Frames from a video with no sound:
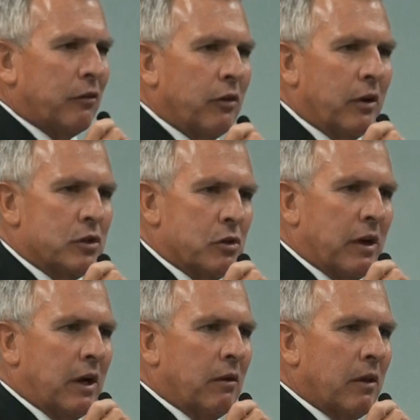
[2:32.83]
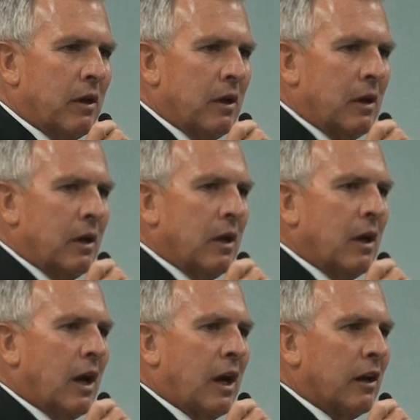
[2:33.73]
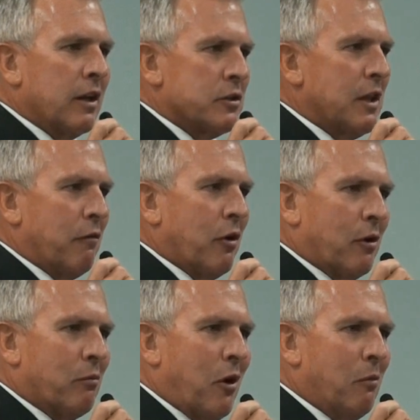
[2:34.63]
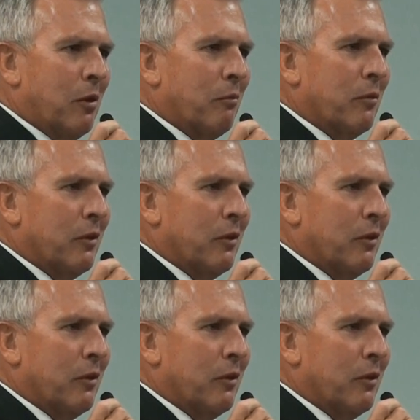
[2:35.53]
surgery unless they've got a problem.